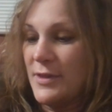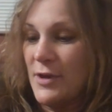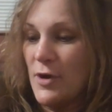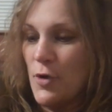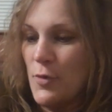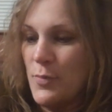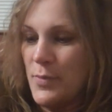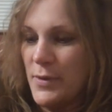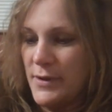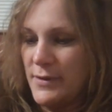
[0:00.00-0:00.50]
in the
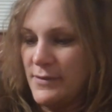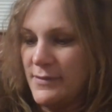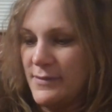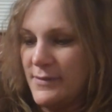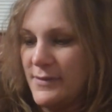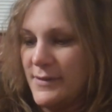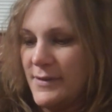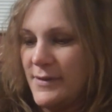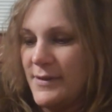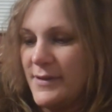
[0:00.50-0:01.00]
open.
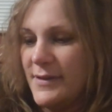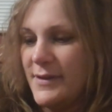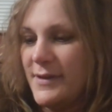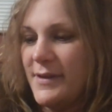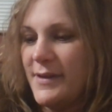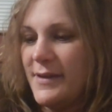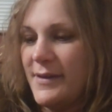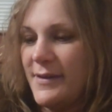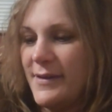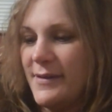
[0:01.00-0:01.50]

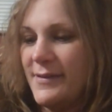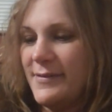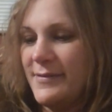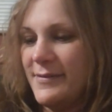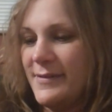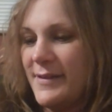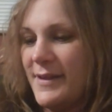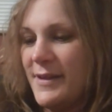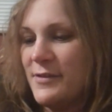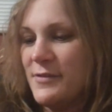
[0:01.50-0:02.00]

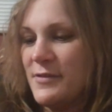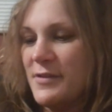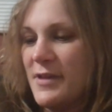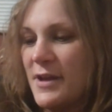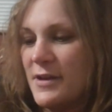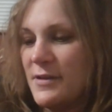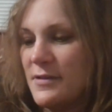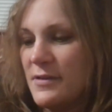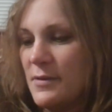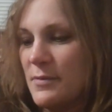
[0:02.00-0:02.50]
Either
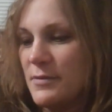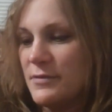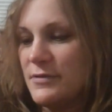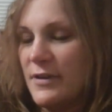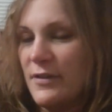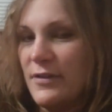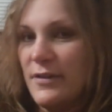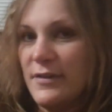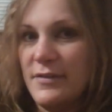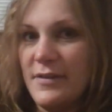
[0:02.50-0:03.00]
that, or they were
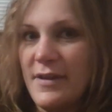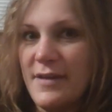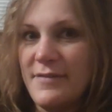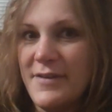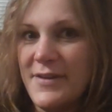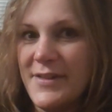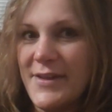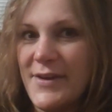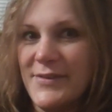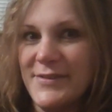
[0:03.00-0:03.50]
jealous.
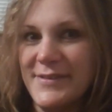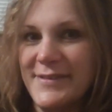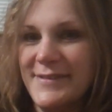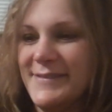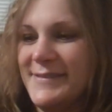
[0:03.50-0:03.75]
Laugh out loud.